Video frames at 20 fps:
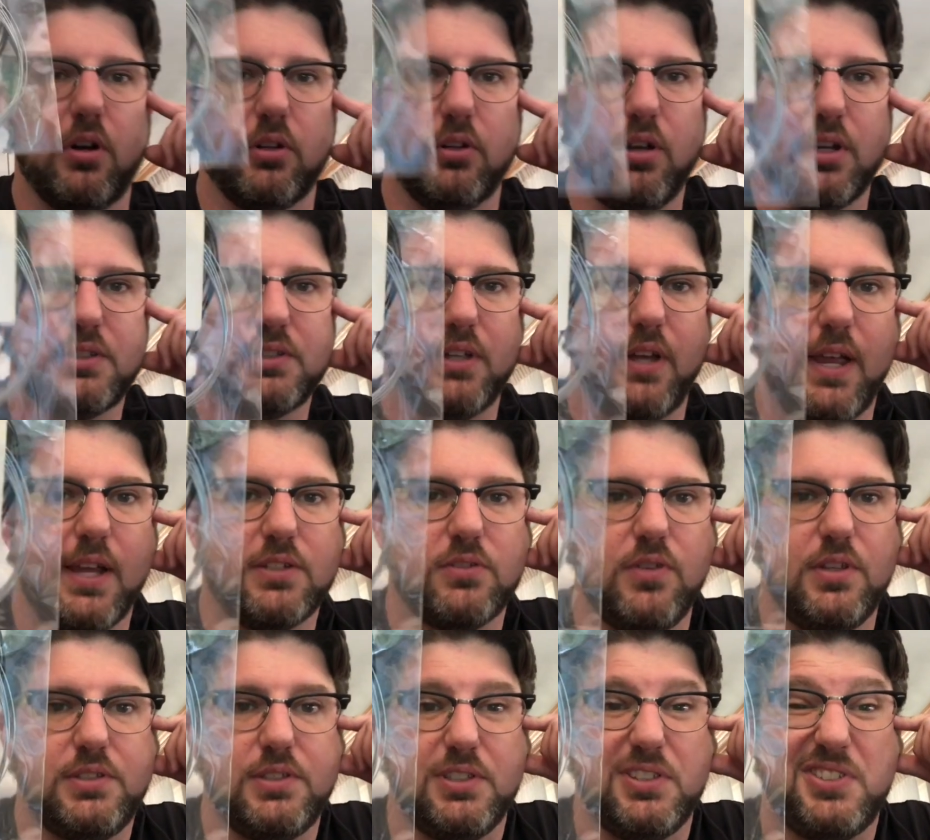looks like. So
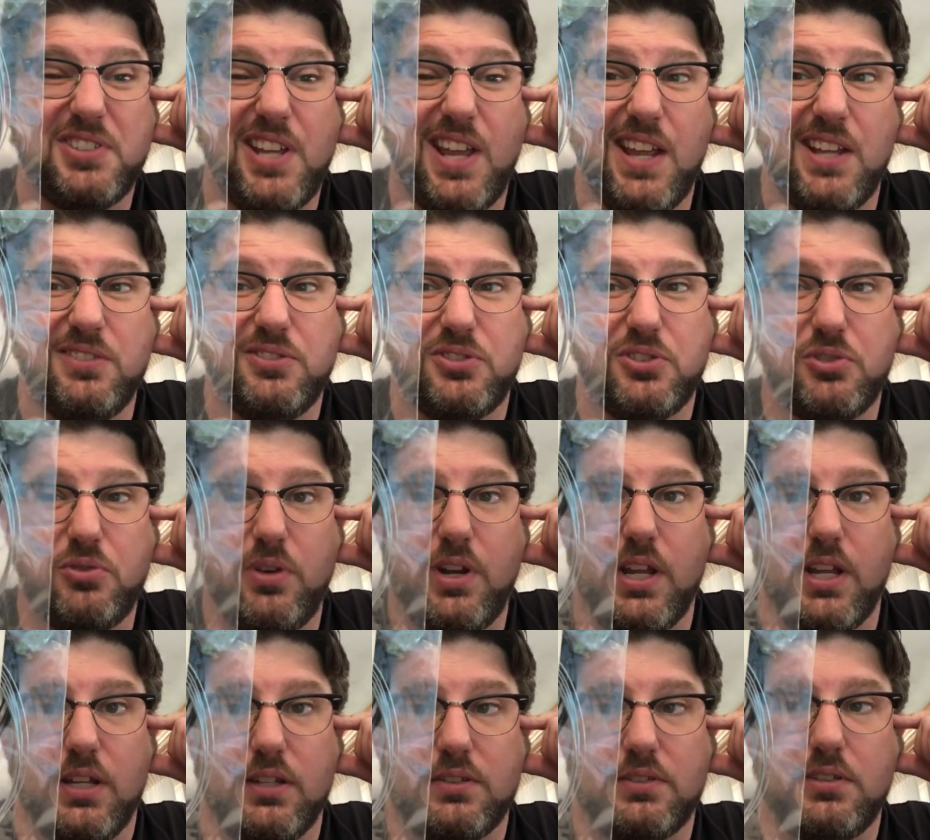this is 10
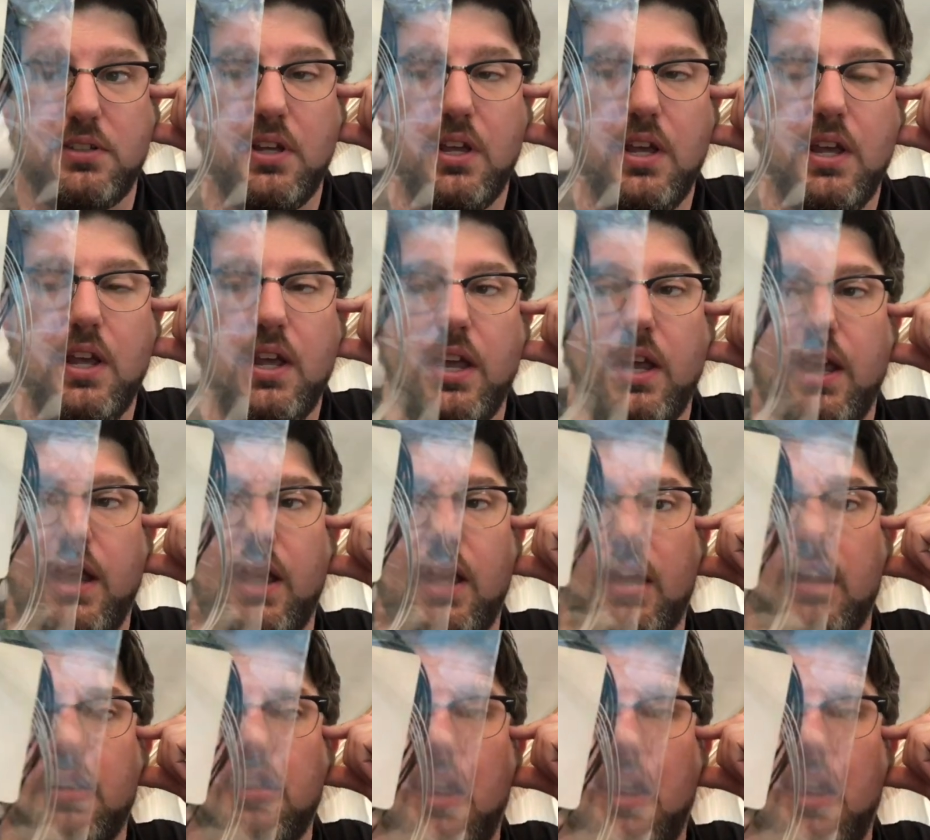strings. And